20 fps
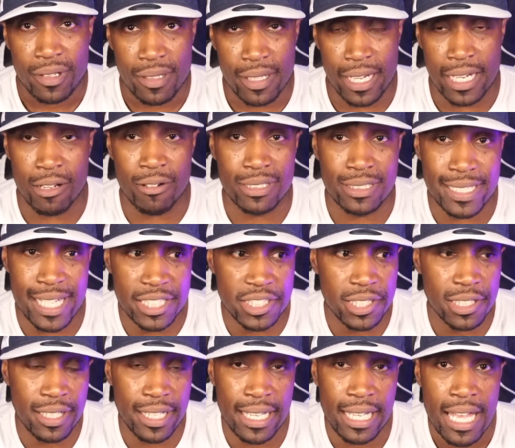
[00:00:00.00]
you know,
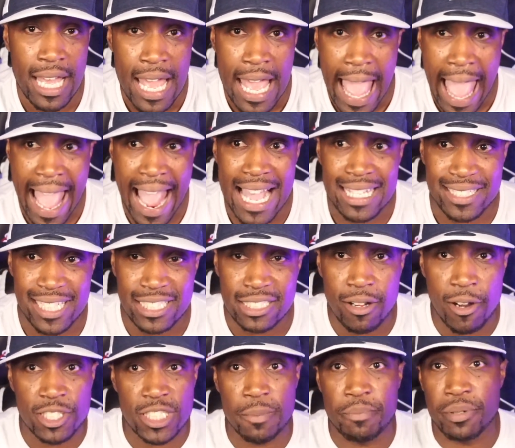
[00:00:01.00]
initially as he
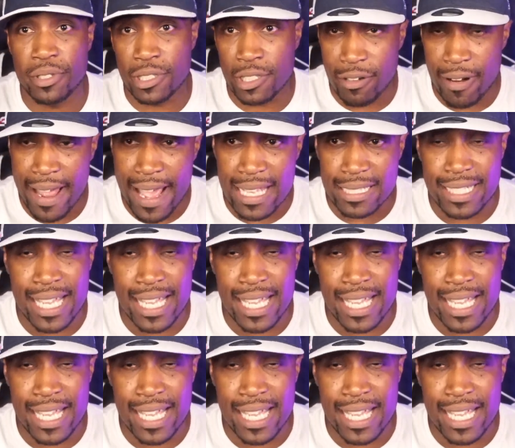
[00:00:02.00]
starts to progress.